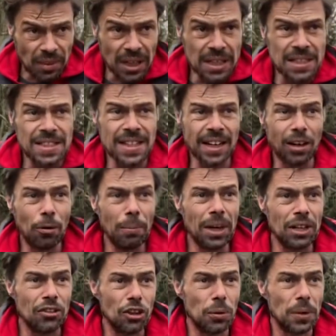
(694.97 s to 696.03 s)
Instead, I'll
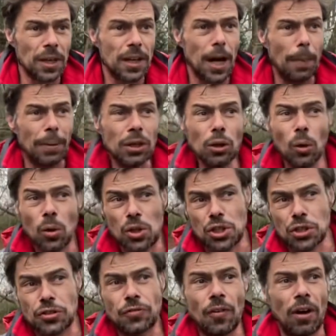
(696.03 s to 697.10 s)
make do with a cup of
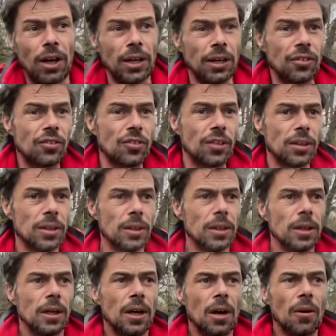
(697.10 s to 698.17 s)
Yorkshire's finest.
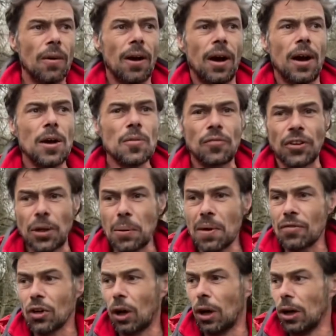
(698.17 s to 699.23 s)
Right, hopefully we
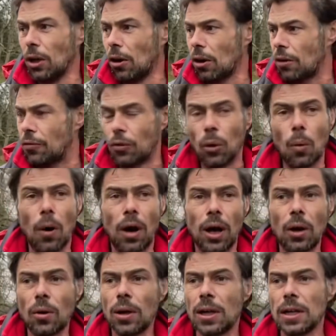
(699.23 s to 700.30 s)
haven't got a lock for a
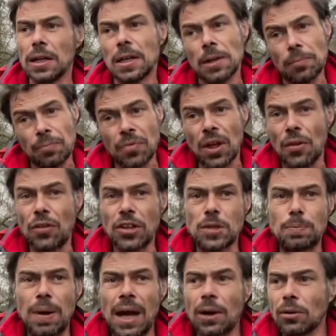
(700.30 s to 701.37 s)
while. This
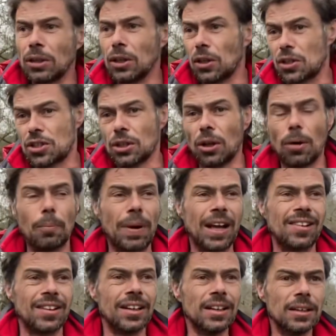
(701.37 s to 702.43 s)
pound looks a lot
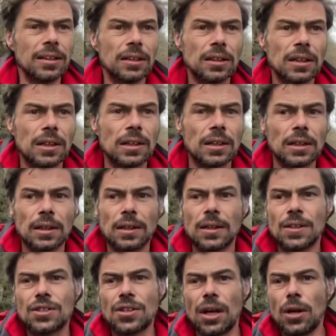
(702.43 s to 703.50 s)
better.
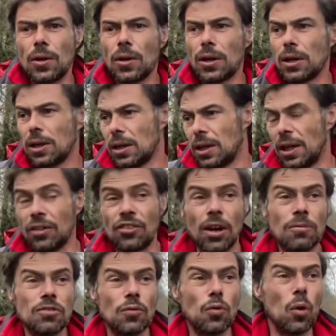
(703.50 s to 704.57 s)
So in
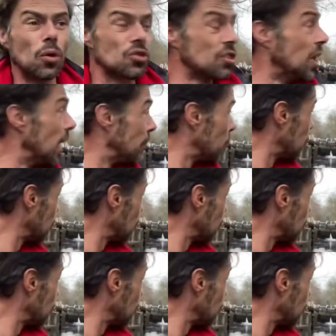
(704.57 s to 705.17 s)
terms of water level.